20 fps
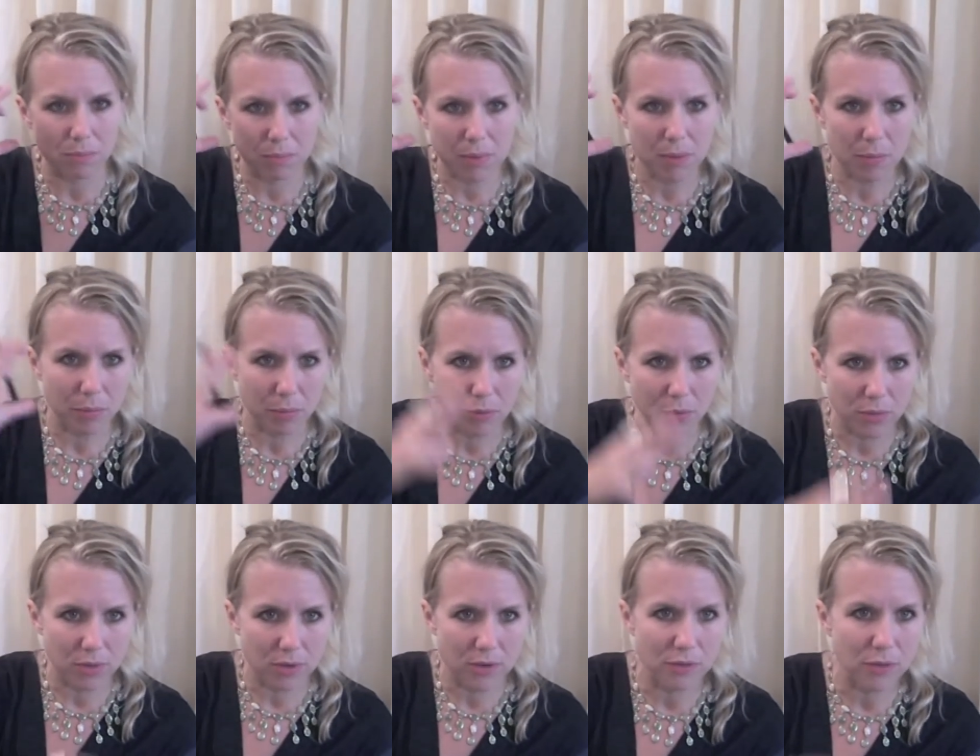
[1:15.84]
people
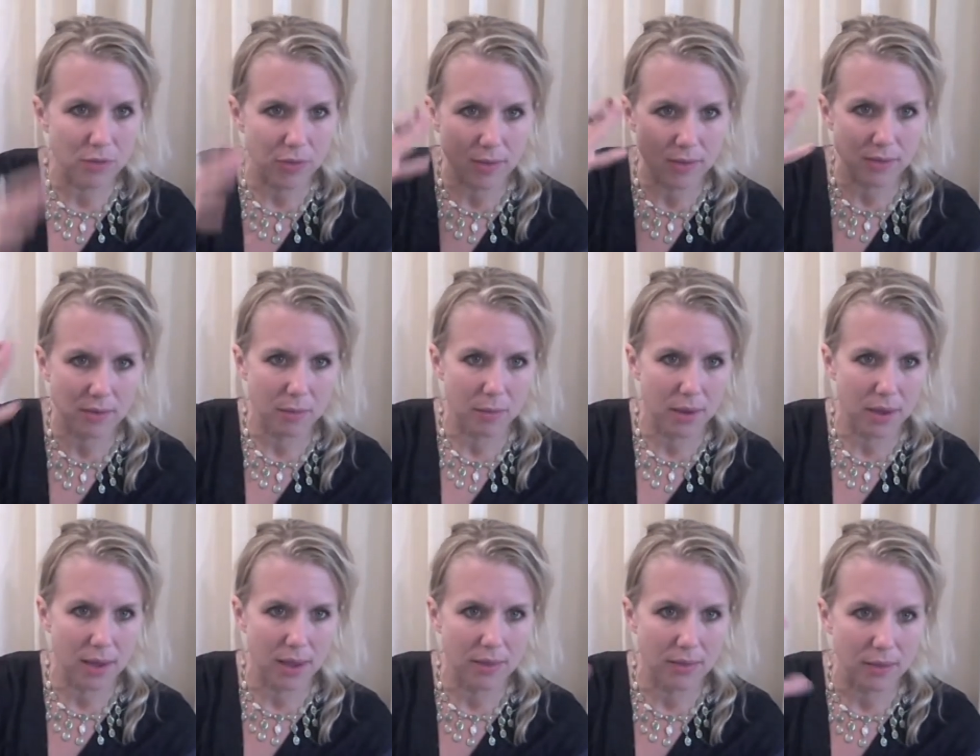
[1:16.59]
or the different things in
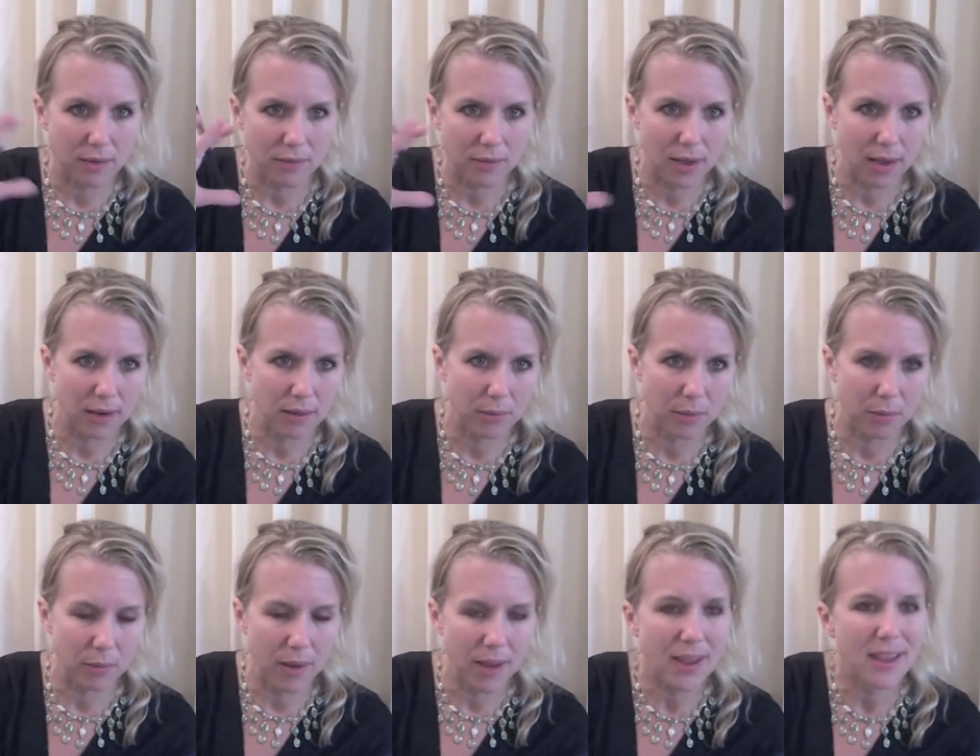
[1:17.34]
my head that have gotten in
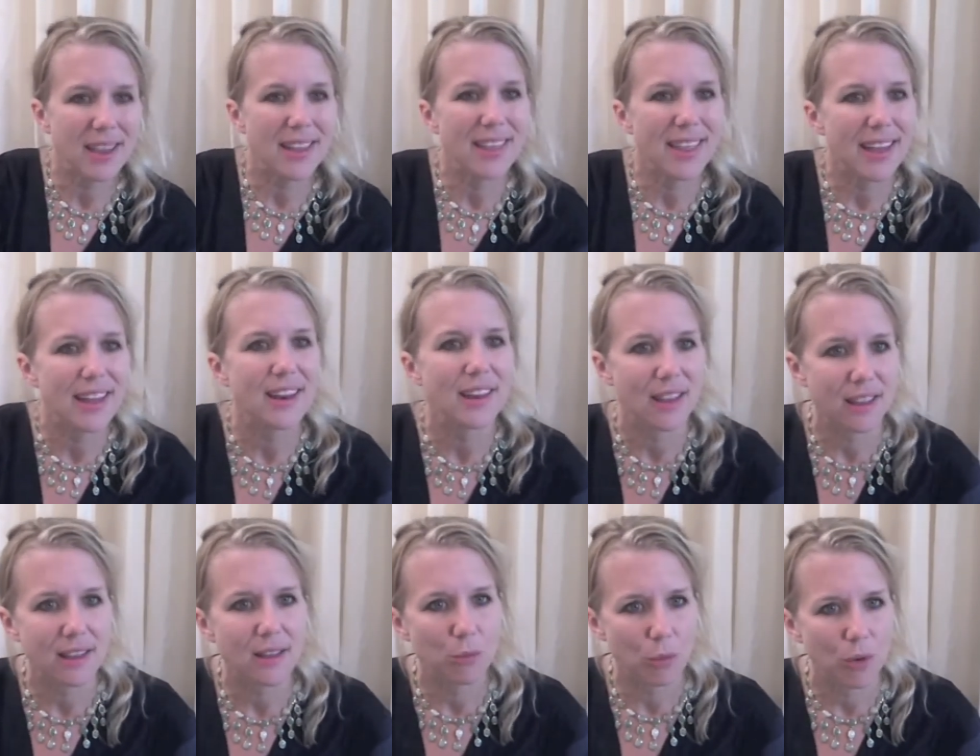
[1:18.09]
my way, and that,
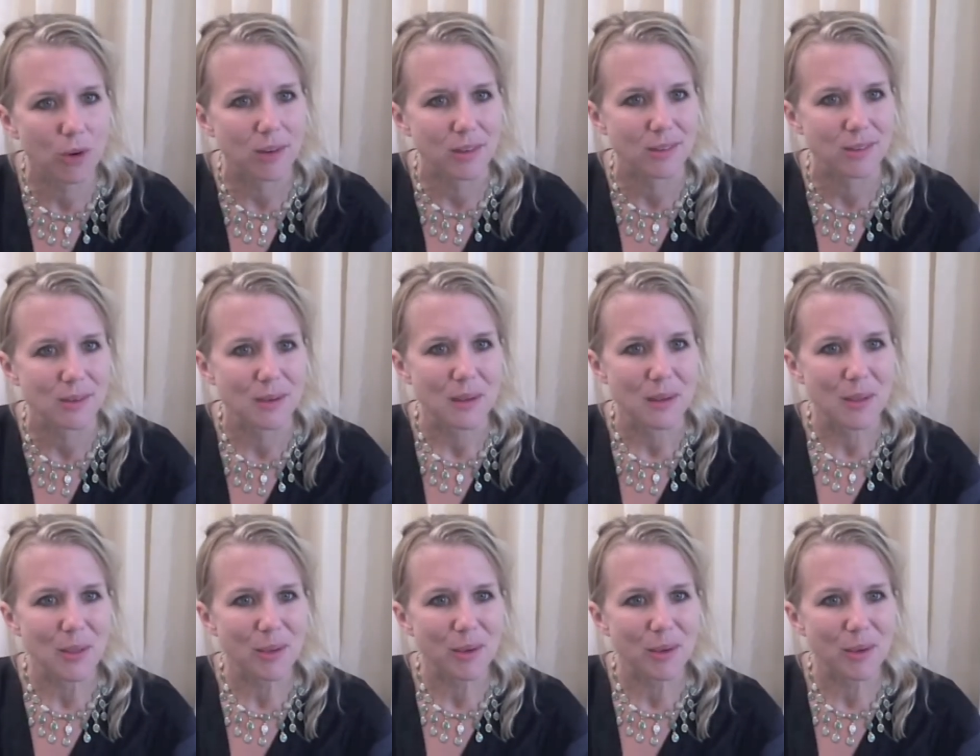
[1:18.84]
it works.